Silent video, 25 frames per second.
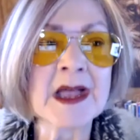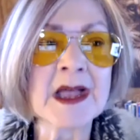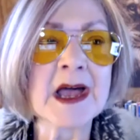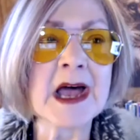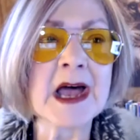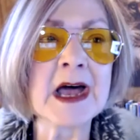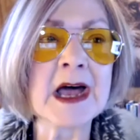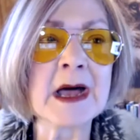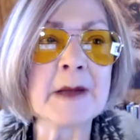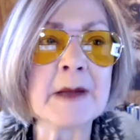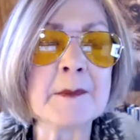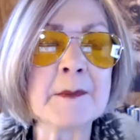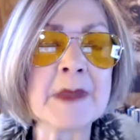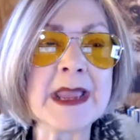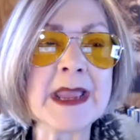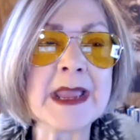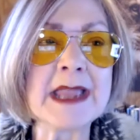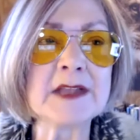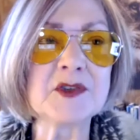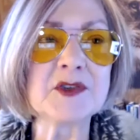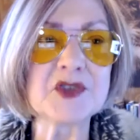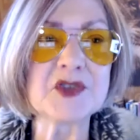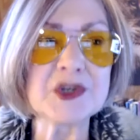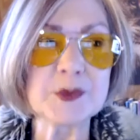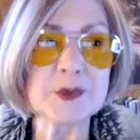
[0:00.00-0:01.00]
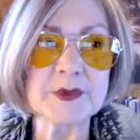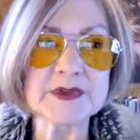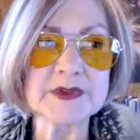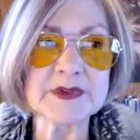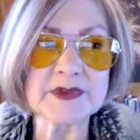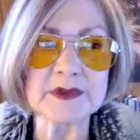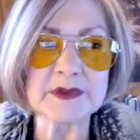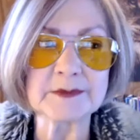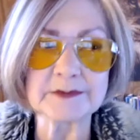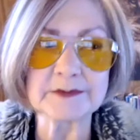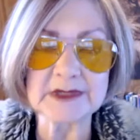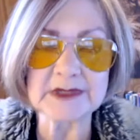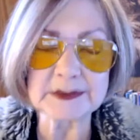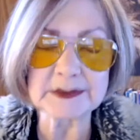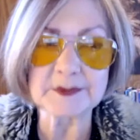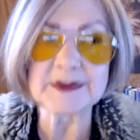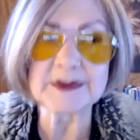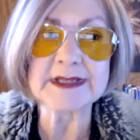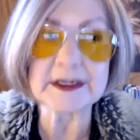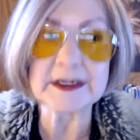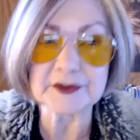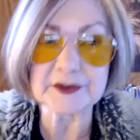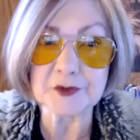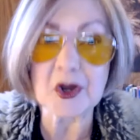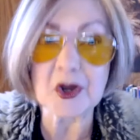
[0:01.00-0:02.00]
Um, and she was, it was
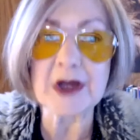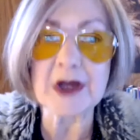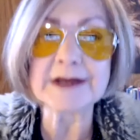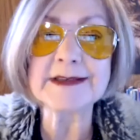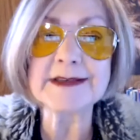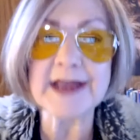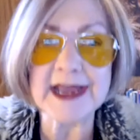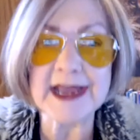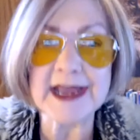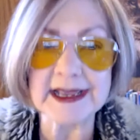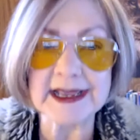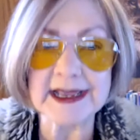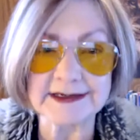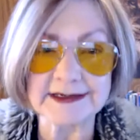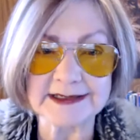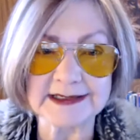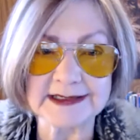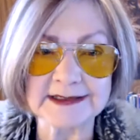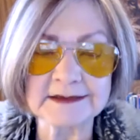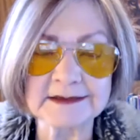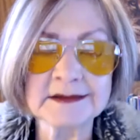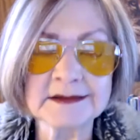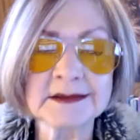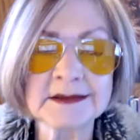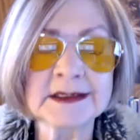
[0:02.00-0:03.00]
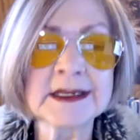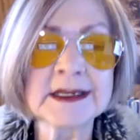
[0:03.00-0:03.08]
had gone to editing